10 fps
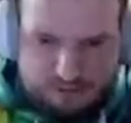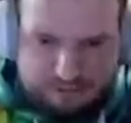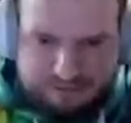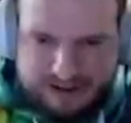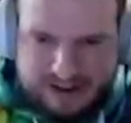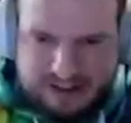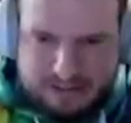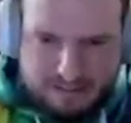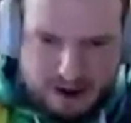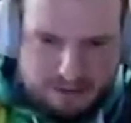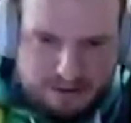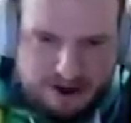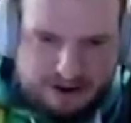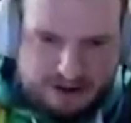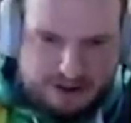fight the Marble
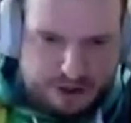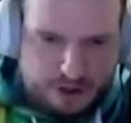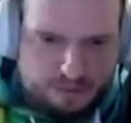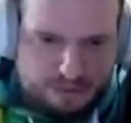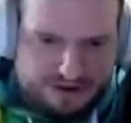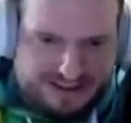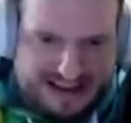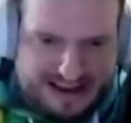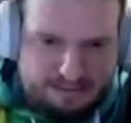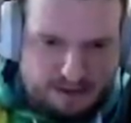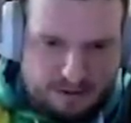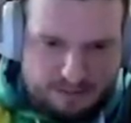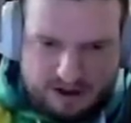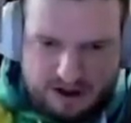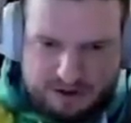Garden 2 boss in
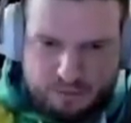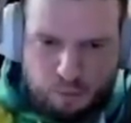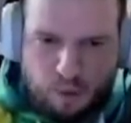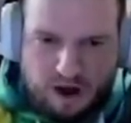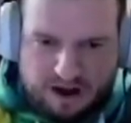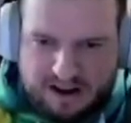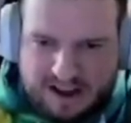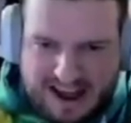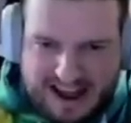Marble Garden 1